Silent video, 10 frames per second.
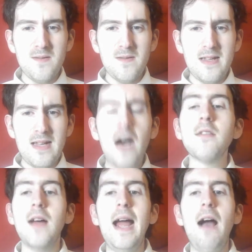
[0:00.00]

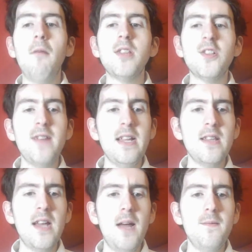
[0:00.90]
However, the streets
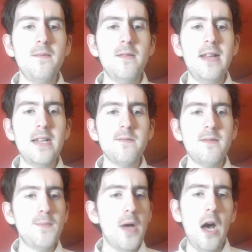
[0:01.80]
literally
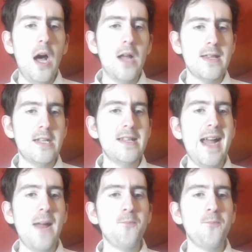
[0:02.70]
were parts of today.